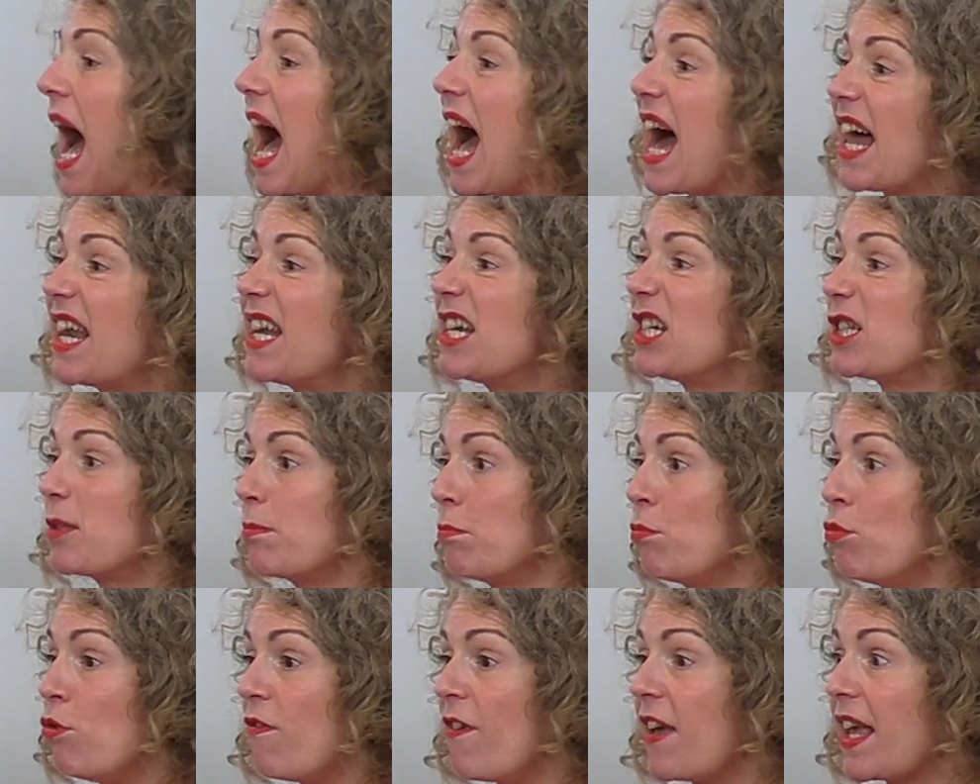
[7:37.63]
and it's
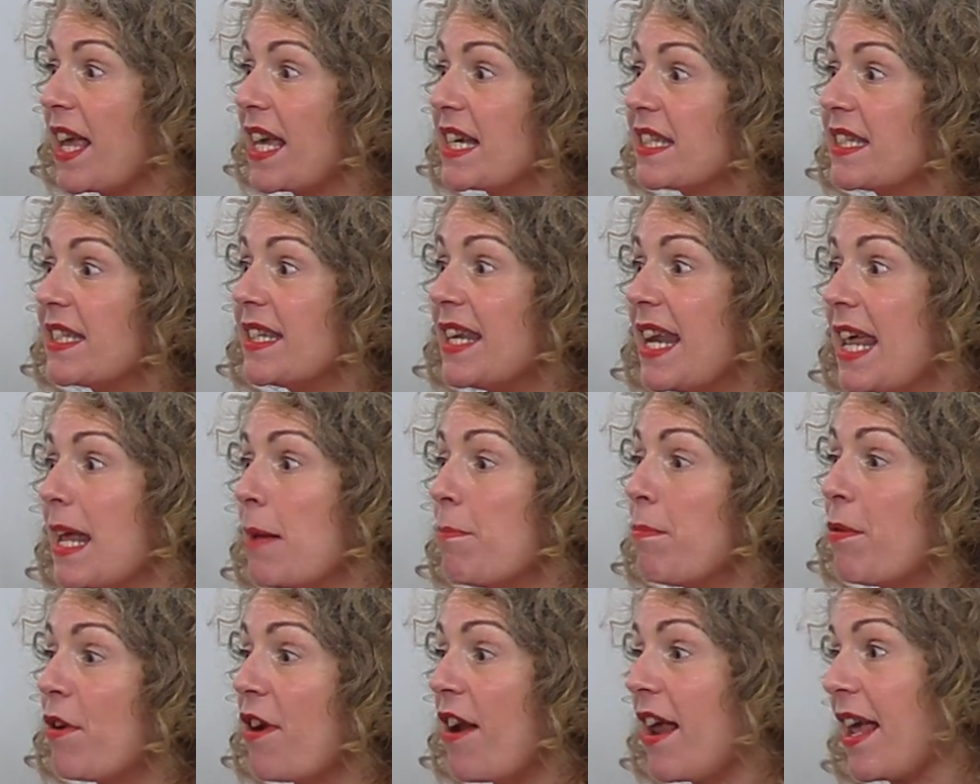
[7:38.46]
moving its
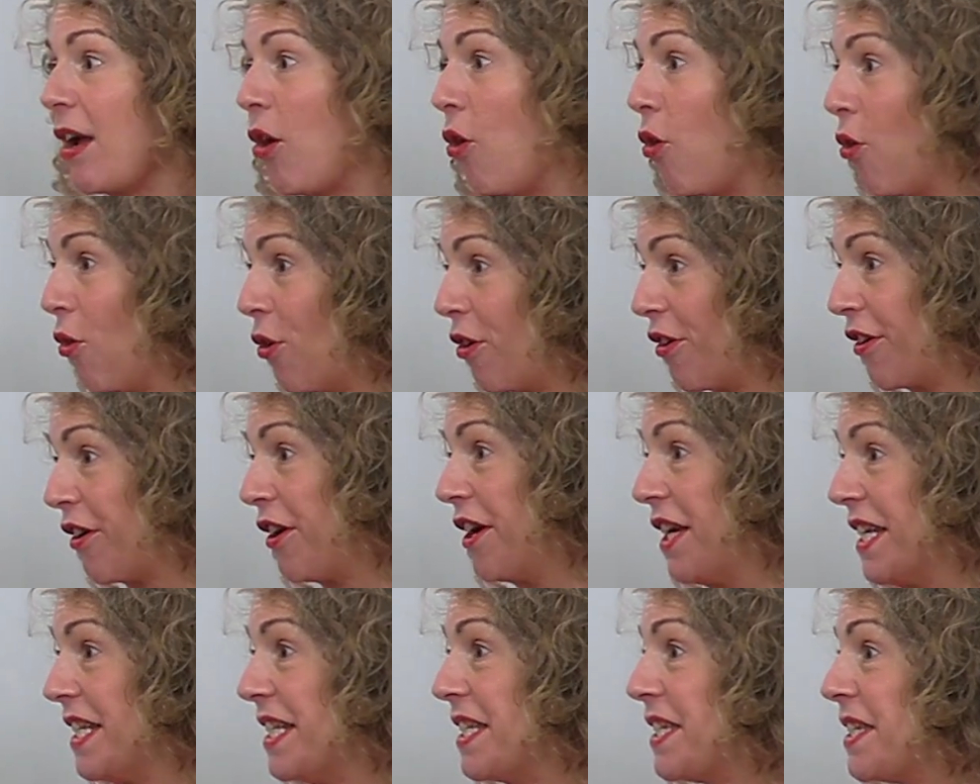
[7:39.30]
neighbouring
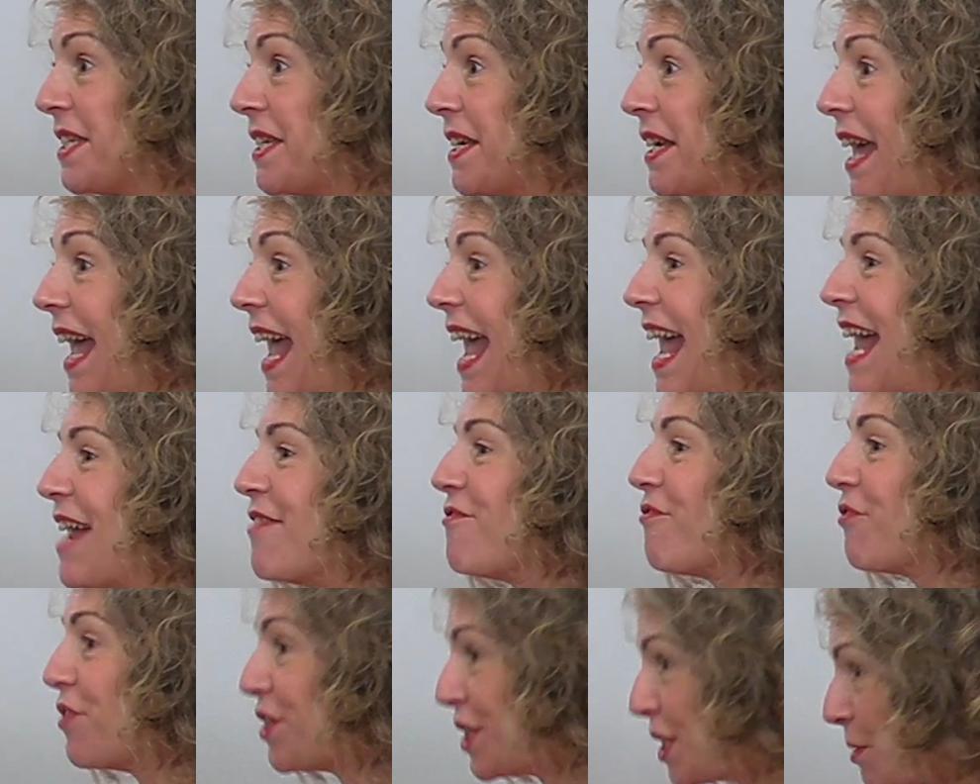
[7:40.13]
organs
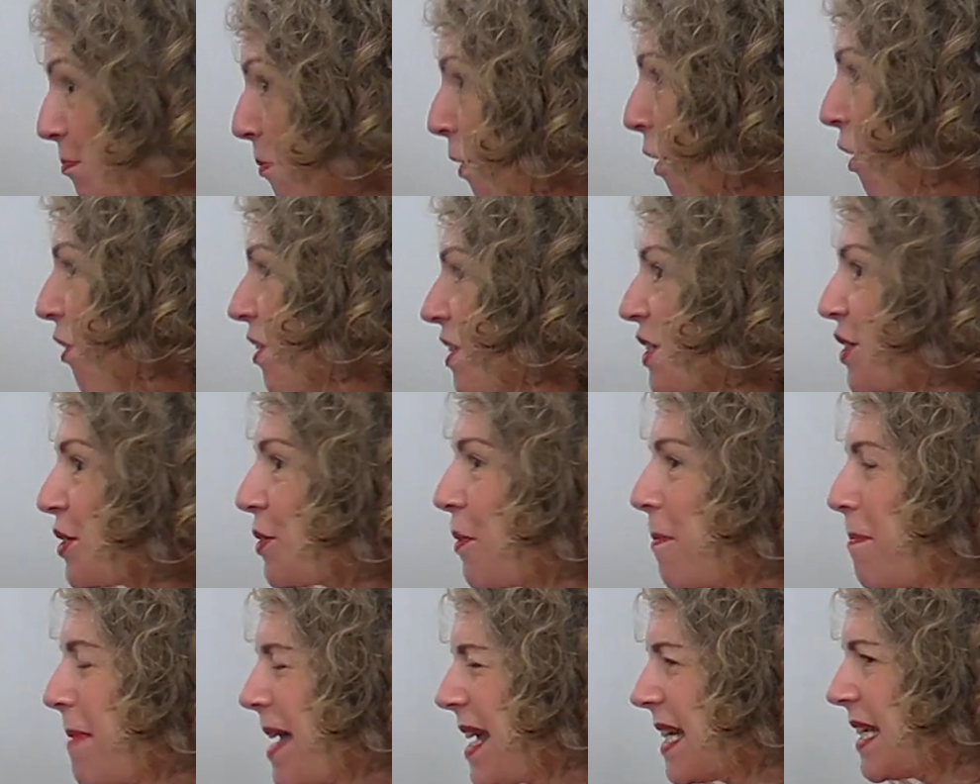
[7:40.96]
in response.
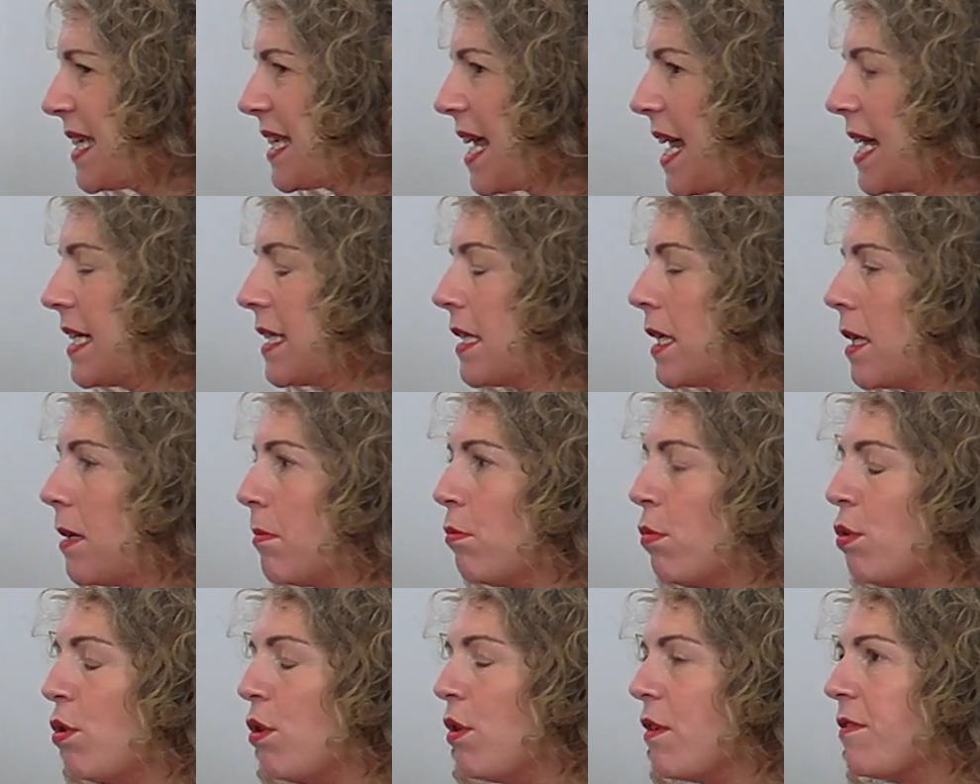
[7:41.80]
So it makes sense that
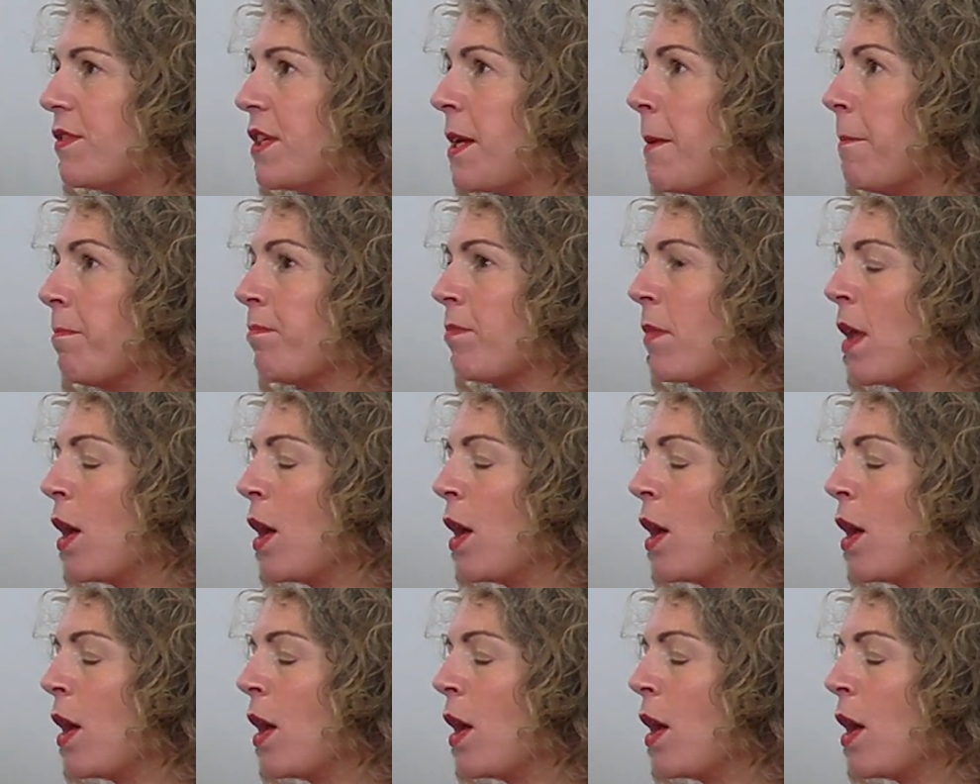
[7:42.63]
it moves.